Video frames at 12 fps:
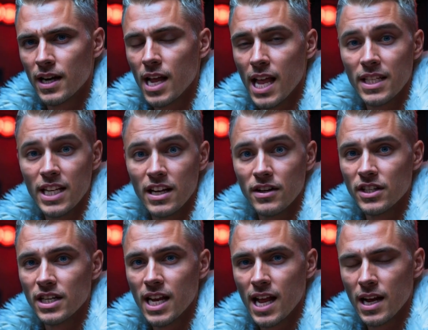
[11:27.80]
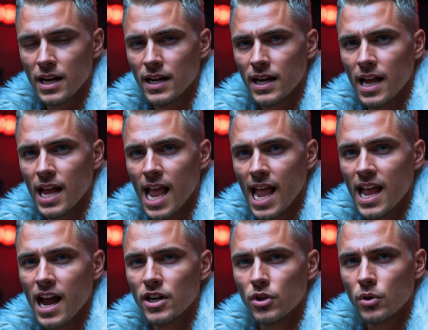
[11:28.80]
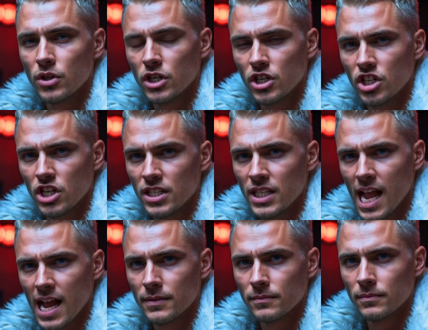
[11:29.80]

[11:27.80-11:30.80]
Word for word: At the end of the day, AI tools are just that,